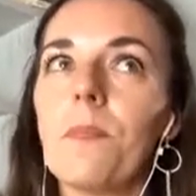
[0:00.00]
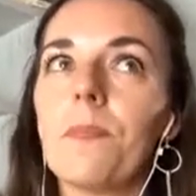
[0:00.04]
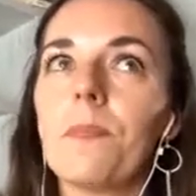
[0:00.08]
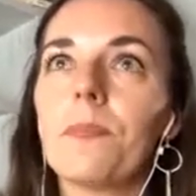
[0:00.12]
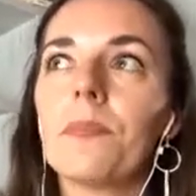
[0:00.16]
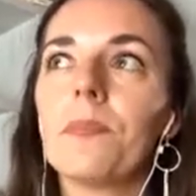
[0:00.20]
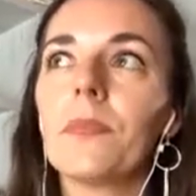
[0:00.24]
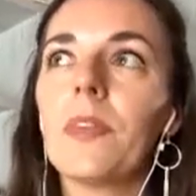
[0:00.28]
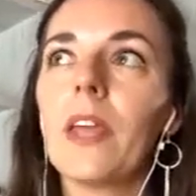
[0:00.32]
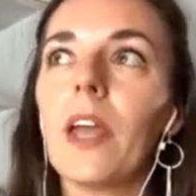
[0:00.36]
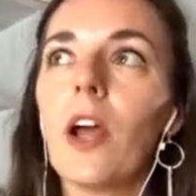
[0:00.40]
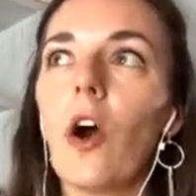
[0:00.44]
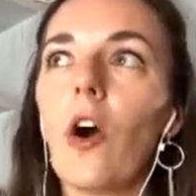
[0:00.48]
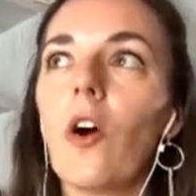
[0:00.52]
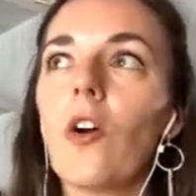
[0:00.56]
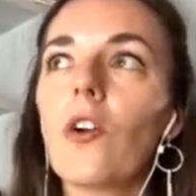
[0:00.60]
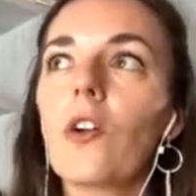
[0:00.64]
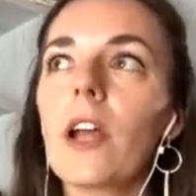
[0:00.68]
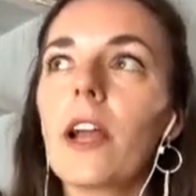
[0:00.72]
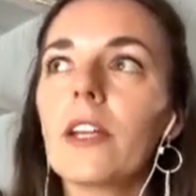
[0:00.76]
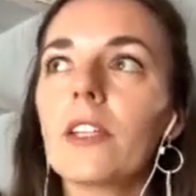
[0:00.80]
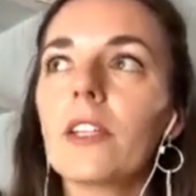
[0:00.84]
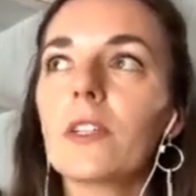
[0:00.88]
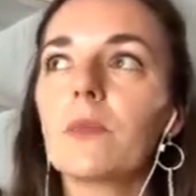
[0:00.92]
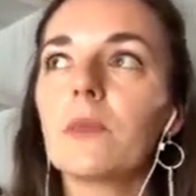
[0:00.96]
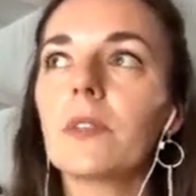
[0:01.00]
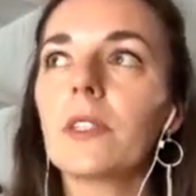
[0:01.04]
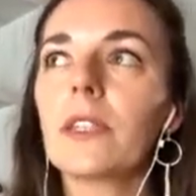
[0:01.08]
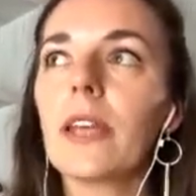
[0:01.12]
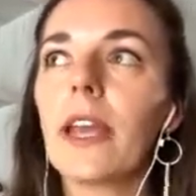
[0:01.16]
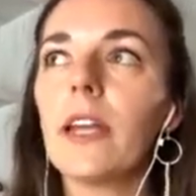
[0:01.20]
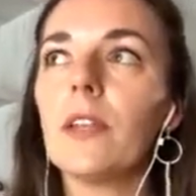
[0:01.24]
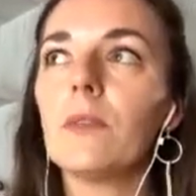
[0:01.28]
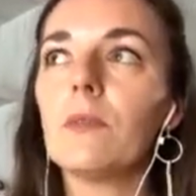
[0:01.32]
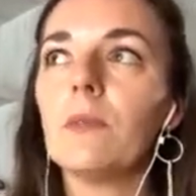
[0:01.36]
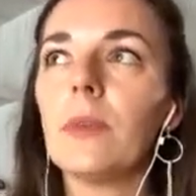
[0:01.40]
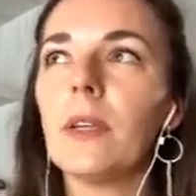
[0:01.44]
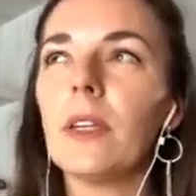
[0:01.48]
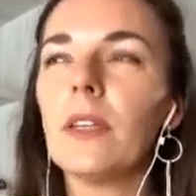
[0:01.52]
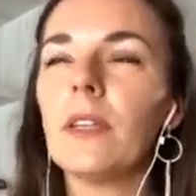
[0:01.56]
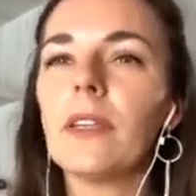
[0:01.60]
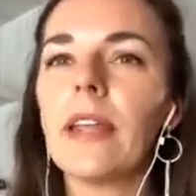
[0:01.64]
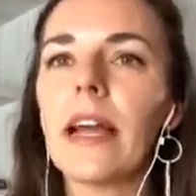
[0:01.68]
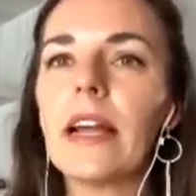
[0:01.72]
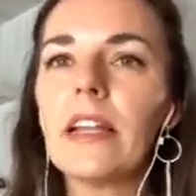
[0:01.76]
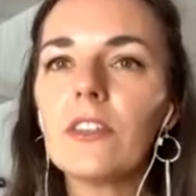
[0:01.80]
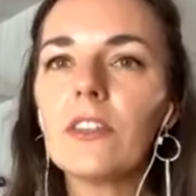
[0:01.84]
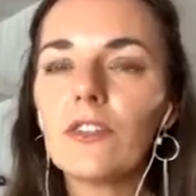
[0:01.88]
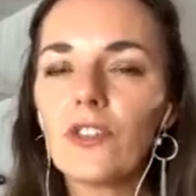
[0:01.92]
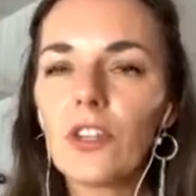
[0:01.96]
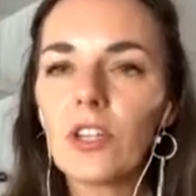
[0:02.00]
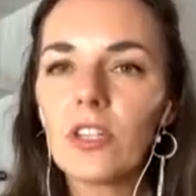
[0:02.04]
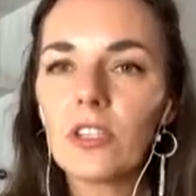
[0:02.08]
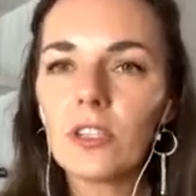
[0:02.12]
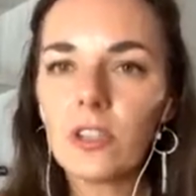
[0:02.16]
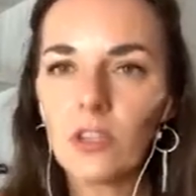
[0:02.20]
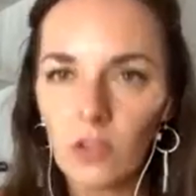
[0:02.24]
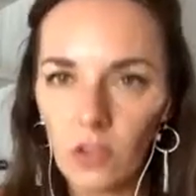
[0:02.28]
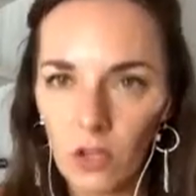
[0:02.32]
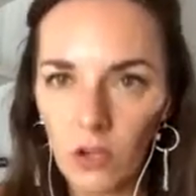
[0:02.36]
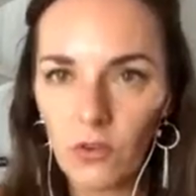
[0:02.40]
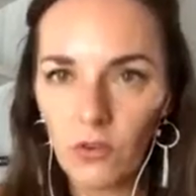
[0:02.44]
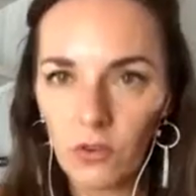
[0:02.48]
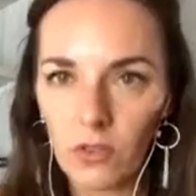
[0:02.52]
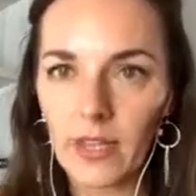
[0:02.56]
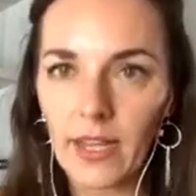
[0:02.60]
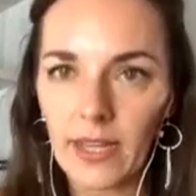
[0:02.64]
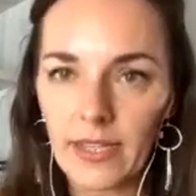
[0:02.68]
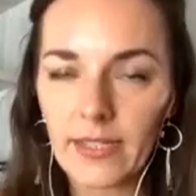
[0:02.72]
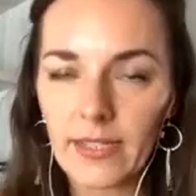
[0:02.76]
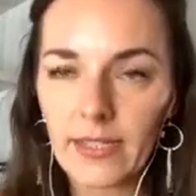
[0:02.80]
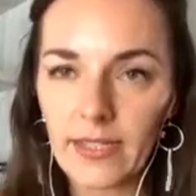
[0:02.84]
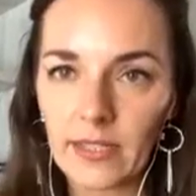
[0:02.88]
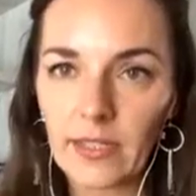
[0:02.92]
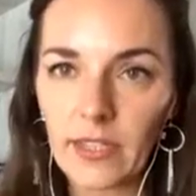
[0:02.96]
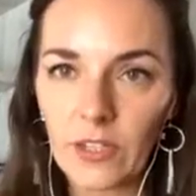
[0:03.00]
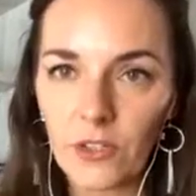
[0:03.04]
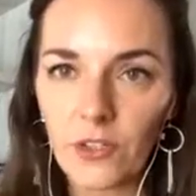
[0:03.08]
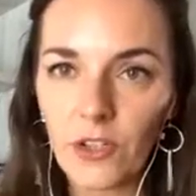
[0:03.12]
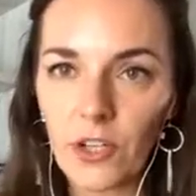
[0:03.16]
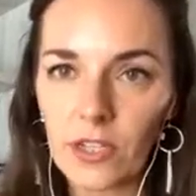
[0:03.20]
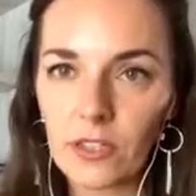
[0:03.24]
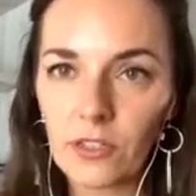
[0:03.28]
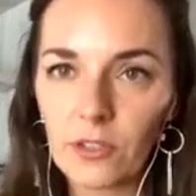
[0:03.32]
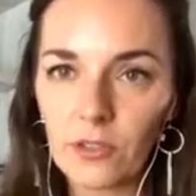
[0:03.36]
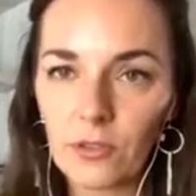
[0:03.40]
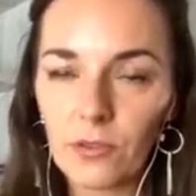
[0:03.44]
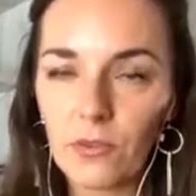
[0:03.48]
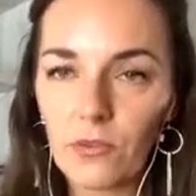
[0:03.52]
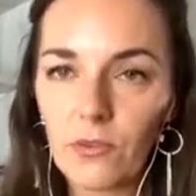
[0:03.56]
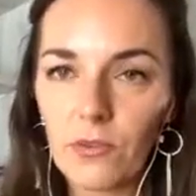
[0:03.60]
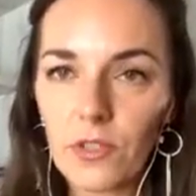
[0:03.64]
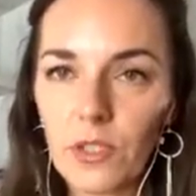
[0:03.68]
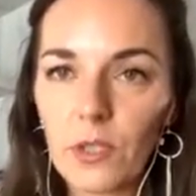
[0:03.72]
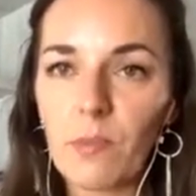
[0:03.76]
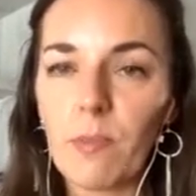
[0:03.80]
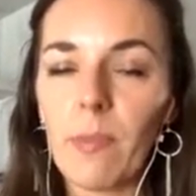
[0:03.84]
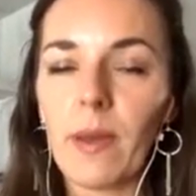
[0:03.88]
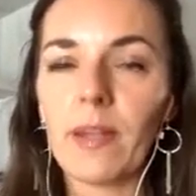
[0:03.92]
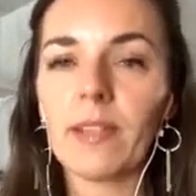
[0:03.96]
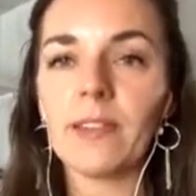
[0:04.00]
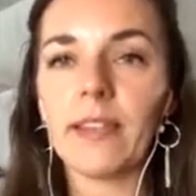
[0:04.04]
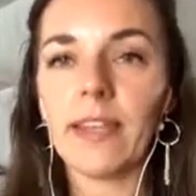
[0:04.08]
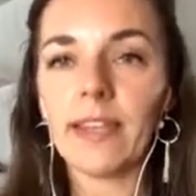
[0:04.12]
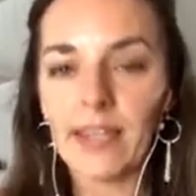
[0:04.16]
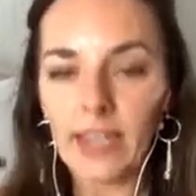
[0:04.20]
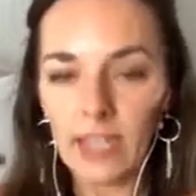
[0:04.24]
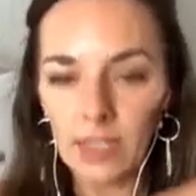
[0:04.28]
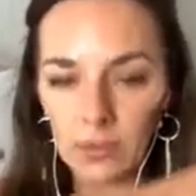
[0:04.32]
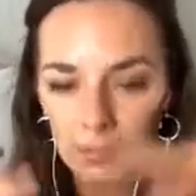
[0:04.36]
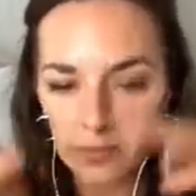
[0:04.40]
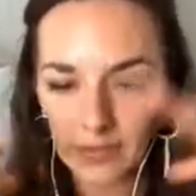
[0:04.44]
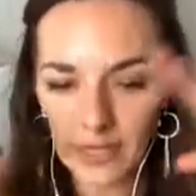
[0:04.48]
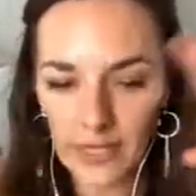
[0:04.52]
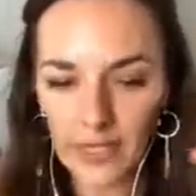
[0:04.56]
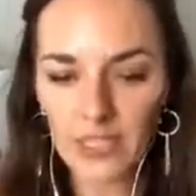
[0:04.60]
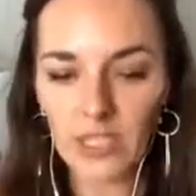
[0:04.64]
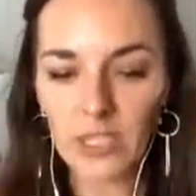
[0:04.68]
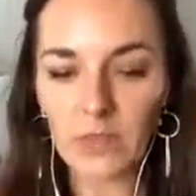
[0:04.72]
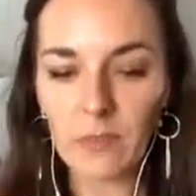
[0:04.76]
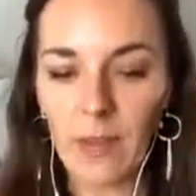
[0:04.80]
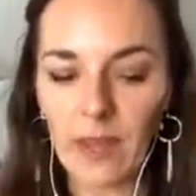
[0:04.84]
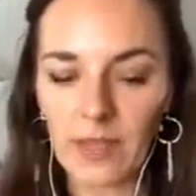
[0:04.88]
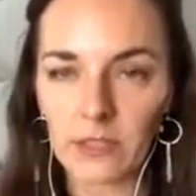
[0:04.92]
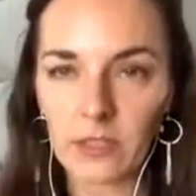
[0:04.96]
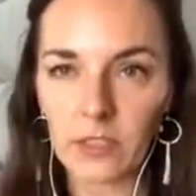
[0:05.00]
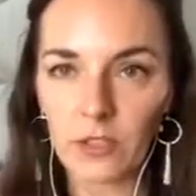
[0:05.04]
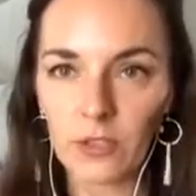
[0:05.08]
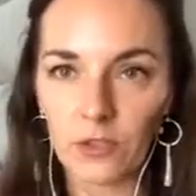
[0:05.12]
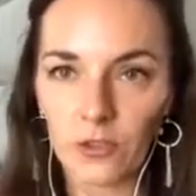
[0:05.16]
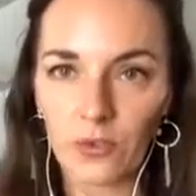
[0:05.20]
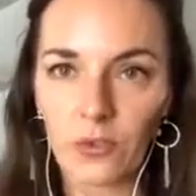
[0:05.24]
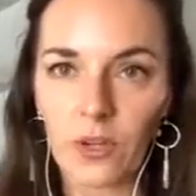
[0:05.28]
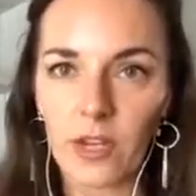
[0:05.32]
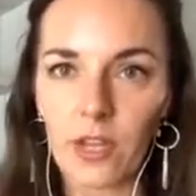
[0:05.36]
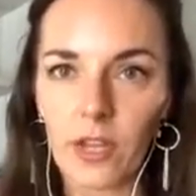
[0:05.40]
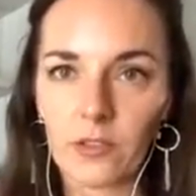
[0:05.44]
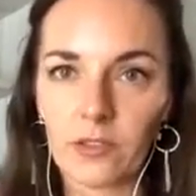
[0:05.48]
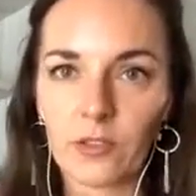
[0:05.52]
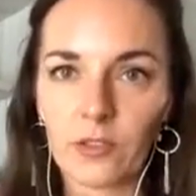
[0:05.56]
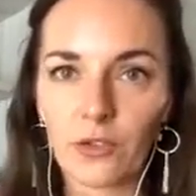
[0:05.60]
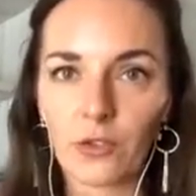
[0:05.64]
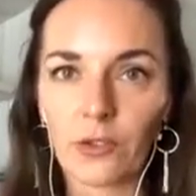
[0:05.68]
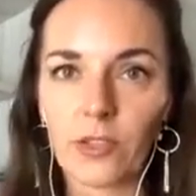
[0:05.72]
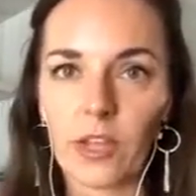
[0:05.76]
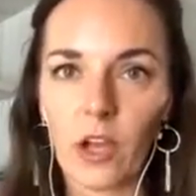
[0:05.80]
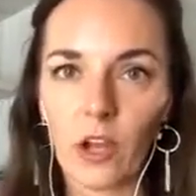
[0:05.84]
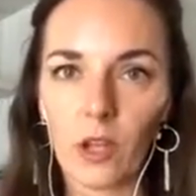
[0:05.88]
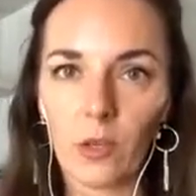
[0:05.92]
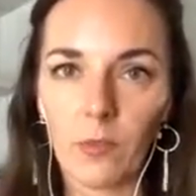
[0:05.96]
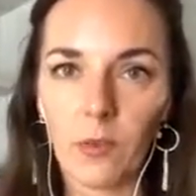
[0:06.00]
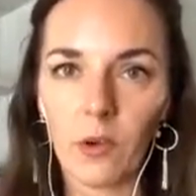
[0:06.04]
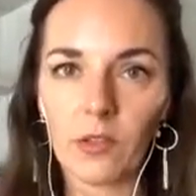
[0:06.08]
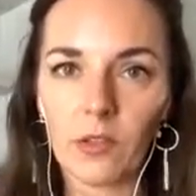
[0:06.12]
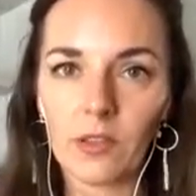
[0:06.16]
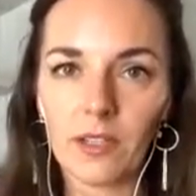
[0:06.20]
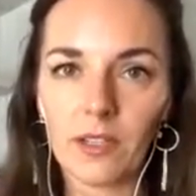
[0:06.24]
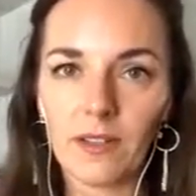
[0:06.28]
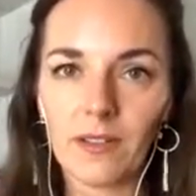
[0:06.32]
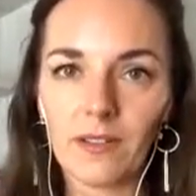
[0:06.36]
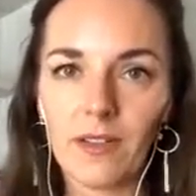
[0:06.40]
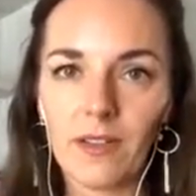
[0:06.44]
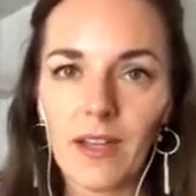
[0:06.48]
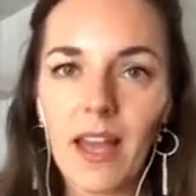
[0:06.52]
the orgasms can be not just localized in the genitals, but they can be expanded through the whole body.